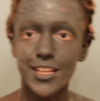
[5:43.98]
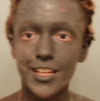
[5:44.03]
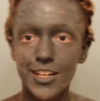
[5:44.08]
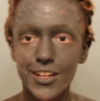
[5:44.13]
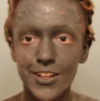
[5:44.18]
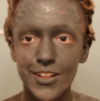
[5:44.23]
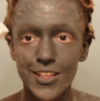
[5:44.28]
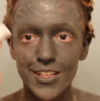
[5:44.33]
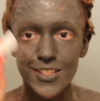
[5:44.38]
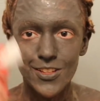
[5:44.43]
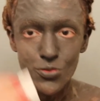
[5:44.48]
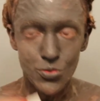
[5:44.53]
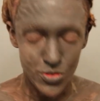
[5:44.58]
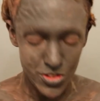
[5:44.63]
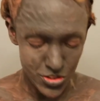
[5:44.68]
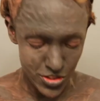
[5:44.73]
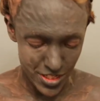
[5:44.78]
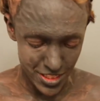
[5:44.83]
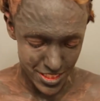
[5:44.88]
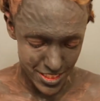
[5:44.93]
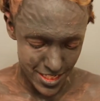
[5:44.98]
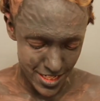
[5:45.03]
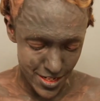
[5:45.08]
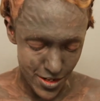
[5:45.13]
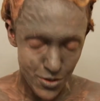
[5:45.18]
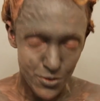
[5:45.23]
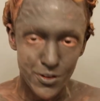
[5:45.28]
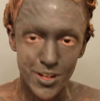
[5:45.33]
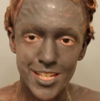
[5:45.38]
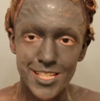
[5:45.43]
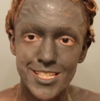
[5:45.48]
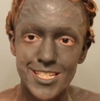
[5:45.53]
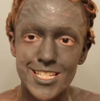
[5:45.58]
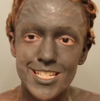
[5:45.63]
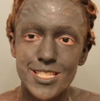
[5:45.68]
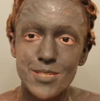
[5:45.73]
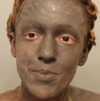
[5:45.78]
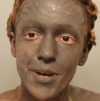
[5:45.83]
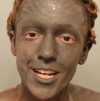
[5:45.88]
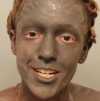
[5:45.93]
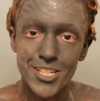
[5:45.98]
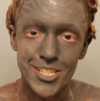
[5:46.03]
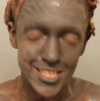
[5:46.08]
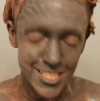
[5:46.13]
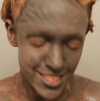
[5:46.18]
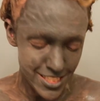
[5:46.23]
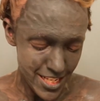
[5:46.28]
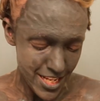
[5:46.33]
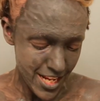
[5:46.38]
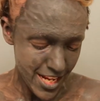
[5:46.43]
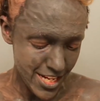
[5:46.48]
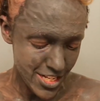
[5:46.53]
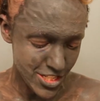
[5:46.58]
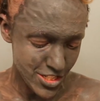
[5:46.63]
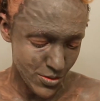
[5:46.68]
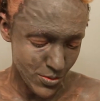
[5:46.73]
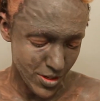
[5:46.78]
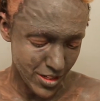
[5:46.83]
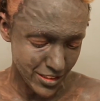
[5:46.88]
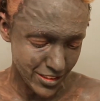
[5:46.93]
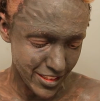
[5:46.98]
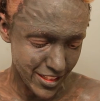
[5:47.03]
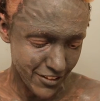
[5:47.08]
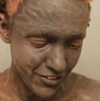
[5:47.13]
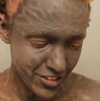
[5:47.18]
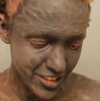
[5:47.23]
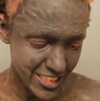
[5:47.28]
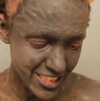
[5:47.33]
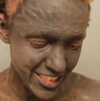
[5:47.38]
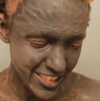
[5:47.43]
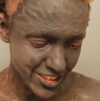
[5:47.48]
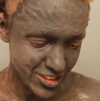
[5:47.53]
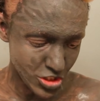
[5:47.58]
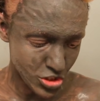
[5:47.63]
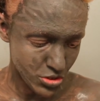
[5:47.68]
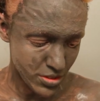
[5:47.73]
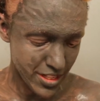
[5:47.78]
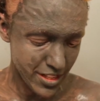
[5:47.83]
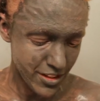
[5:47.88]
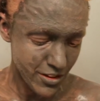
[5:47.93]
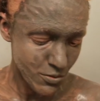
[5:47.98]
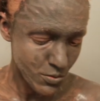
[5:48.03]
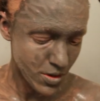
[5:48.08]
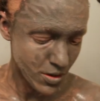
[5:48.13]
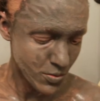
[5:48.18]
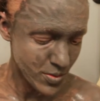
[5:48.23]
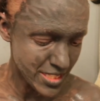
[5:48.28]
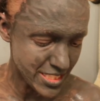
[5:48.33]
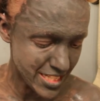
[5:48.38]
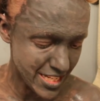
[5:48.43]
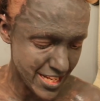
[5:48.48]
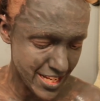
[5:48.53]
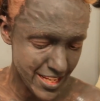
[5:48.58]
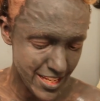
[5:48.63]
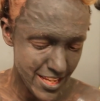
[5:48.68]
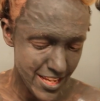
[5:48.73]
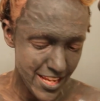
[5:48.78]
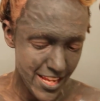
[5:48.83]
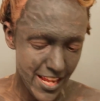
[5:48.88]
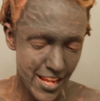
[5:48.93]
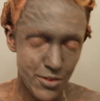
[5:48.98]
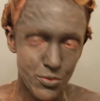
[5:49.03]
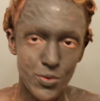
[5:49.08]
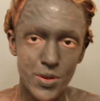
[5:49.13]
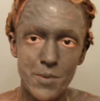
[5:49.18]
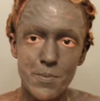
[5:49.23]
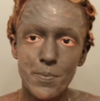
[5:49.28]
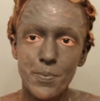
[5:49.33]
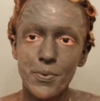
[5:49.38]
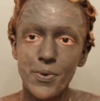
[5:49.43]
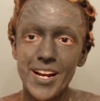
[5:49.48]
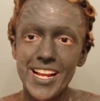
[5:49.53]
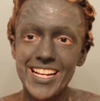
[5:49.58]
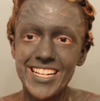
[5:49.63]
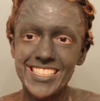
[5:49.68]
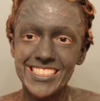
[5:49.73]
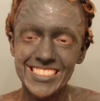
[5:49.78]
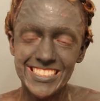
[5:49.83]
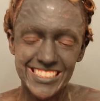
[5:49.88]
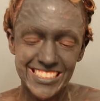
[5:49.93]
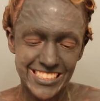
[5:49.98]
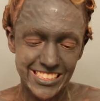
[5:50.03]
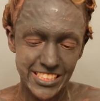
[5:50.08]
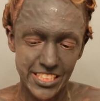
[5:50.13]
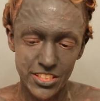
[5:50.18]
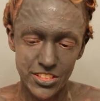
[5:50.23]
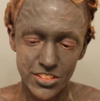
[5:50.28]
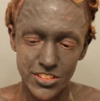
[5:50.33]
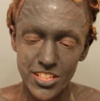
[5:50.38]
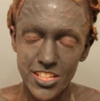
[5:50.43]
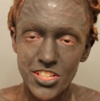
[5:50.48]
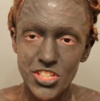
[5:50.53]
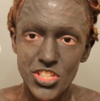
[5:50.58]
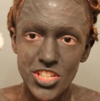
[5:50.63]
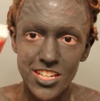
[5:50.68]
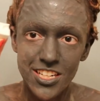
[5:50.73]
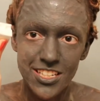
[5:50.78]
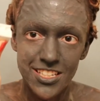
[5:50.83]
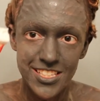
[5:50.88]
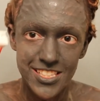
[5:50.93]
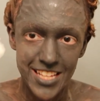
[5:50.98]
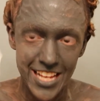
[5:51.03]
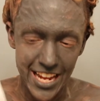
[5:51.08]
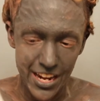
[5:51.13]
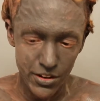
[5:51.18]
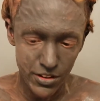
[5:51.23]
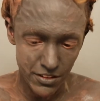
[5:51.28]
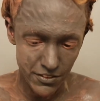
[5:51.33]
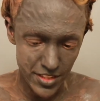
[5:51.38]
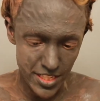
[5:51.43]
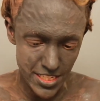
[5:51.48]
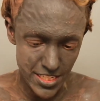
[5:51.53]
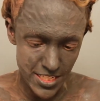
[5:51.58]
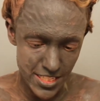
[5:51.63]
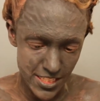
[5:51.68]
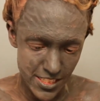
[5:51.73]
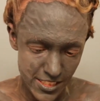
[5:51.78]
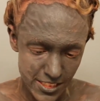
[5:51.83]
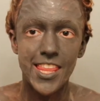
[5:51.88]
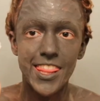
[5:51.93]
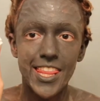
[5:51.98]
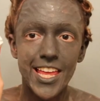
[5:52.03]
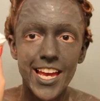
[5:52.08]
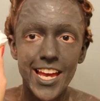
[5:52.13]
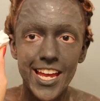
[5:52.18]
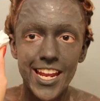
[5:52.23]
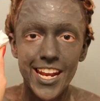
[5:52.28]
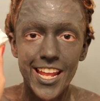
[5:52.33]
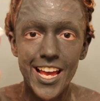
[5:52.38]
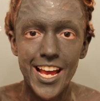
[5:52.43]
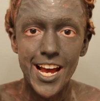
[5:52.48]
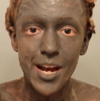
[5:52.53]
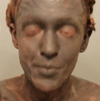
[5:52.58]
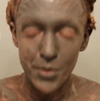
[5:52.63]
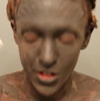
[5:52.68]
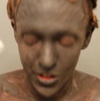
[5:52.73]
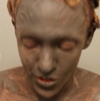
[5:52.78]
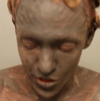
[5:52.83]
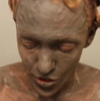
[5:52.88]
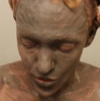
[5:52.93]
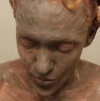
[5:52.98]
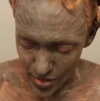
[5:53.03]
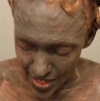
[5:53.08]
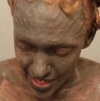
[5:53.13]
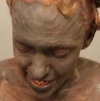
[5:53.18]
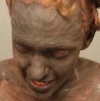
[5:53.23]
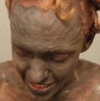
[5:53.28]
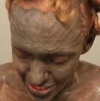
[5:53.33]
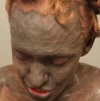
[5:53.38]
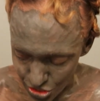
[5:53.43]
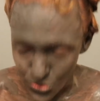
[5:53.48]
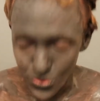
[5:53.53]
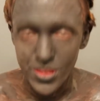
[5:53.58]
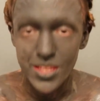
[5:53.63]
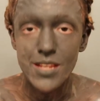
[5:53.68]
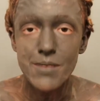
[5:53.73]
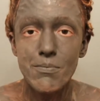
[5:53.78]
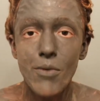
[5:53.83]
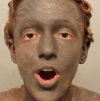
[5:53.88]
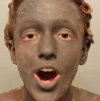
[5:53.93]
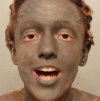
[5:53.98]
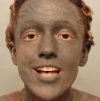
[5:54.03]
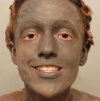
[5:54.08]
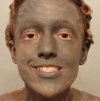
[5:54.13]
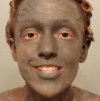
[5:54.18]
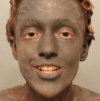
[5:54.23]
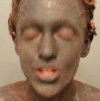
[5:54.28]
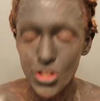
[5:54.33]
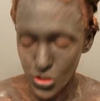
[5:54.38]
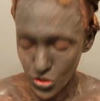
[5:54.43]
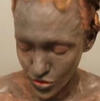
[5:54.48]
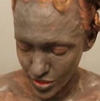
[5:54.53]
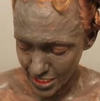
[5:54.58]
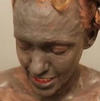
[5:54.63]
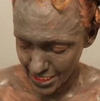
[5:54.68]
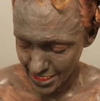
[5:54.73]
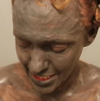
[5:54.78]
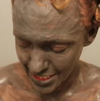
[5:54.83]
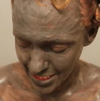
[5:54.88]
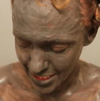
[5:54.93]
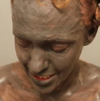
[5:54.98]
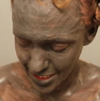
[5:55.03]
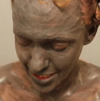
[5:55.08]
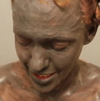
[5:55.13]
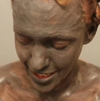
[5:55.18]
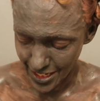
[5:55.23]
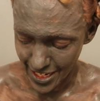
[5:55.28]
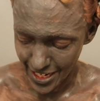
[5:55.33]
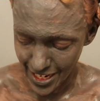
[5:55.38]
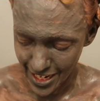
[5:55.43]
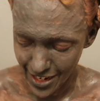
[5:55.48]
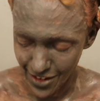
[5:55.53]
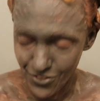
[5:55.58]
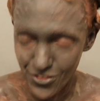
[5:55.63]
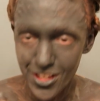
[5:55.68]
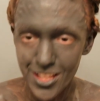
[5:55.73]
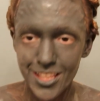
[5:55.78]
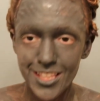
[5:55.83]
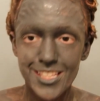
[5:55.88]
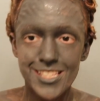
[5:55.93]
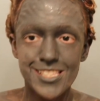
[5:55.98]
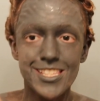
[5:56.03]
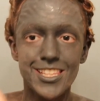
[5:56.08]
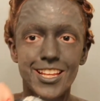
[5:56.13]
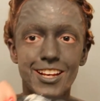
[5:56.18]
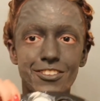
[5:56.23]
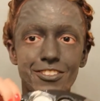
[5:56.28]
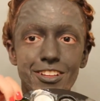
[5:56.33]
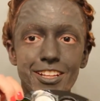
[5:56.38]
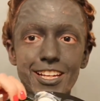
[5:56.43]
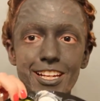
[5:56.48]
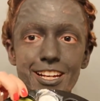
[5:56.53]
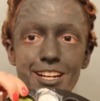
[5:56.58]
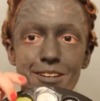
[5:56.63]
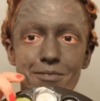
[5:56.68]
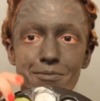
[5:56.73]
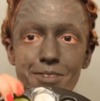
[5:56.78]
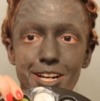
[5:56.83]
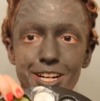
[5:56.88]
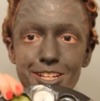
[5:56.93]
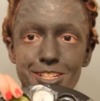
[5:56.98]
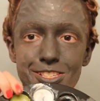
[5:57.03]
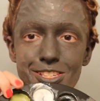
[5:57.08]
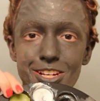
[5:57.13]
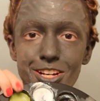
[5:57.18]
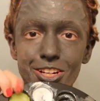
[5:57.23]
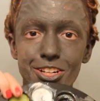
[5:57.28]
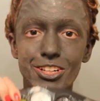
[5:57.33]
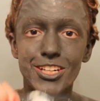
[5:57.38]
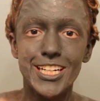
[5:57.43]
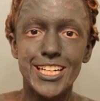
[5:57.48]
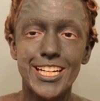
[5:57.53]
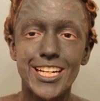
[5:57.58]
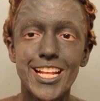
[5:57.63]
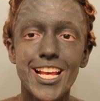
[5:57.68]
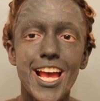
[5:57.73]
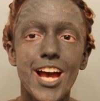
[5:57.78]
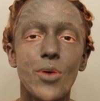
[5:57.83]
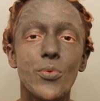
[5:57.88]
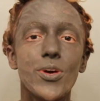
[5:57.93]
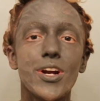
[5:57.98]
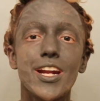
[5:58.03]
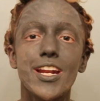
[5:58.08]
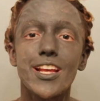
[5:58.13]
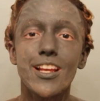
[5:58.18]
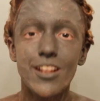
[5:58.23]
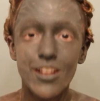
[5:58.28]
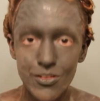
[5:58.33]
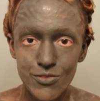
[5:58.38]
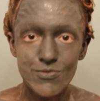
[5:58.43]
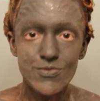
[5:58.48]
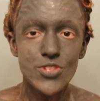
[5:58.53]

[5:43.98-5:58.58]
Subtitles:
little trusty, rusty sponges and do our lovely little trick where we take and we break little chunks out of it. And then I'm gonna go into the moss green here. I have this lovely moss green, and we're gonna